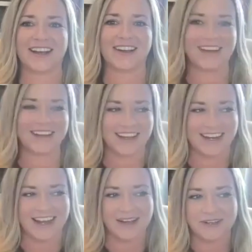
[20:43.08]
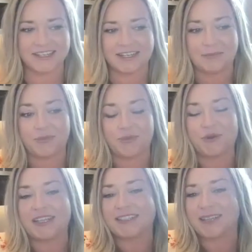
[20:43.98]
okay, now I can
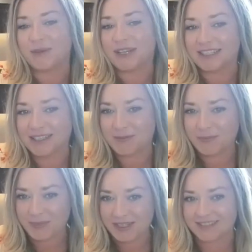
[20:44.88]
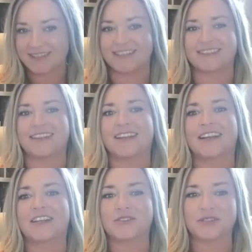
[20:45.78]
bring someone into the business and then I
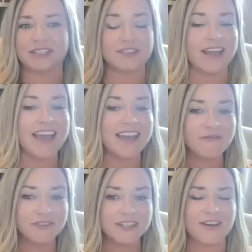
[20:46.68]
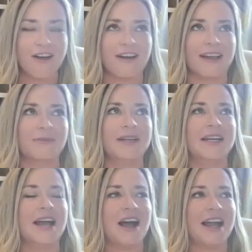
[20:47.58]
can do this. So every time
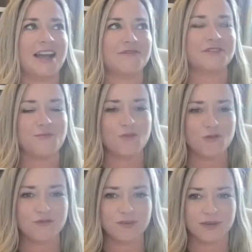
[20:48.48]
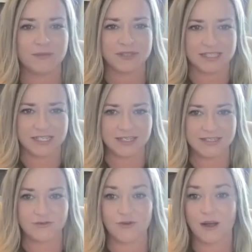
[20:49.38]
I have to move in my
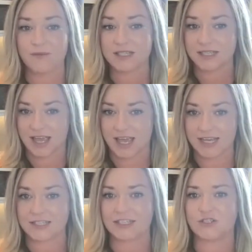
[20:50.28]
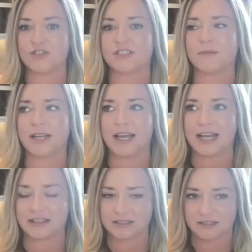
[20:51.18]
business or I'm scared, I do something
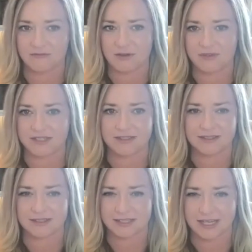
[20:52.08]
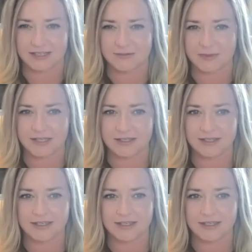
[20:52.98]
outside my business that scares me.